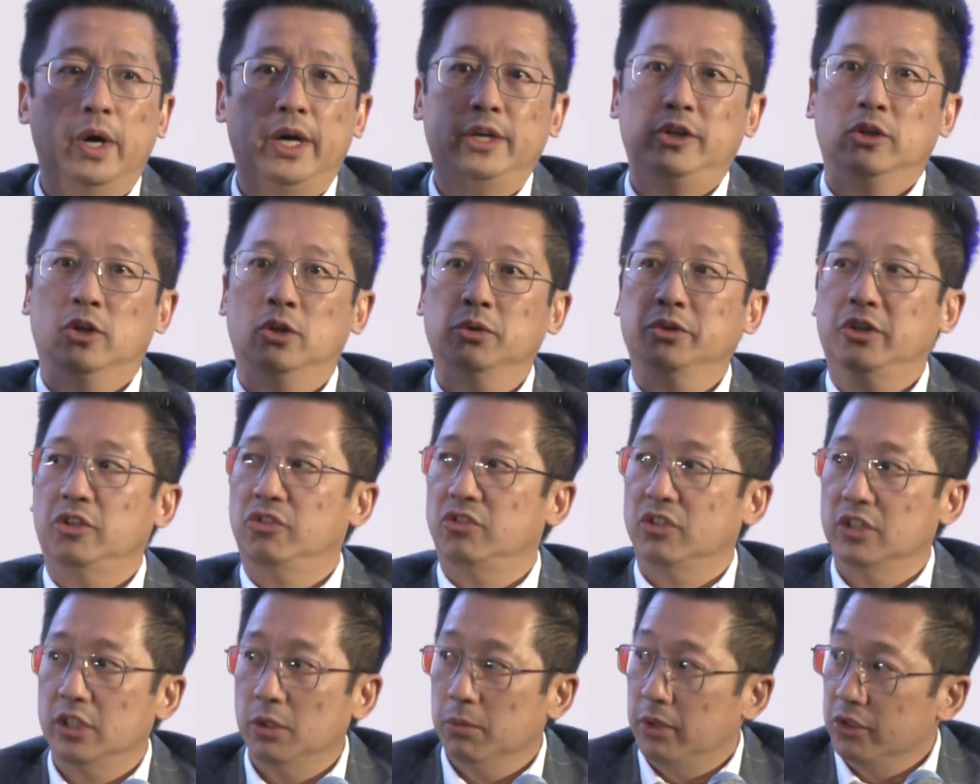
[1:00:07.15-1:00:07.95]
OECD
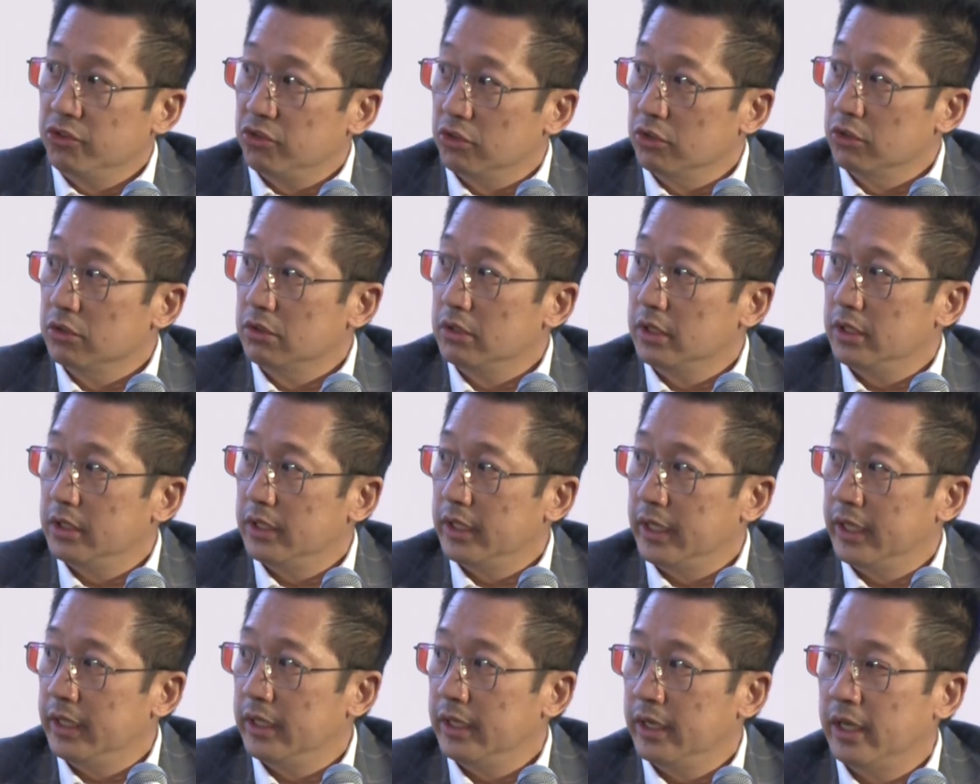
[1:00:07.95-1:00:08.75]
wants to do.
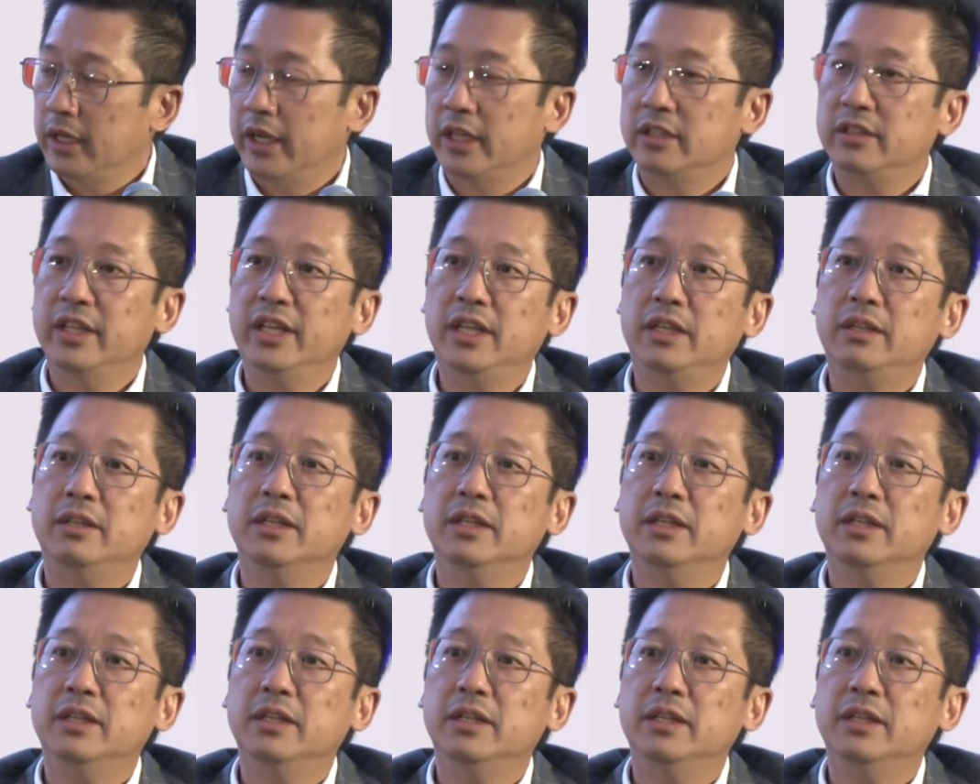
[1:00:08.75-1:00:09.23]
And I think,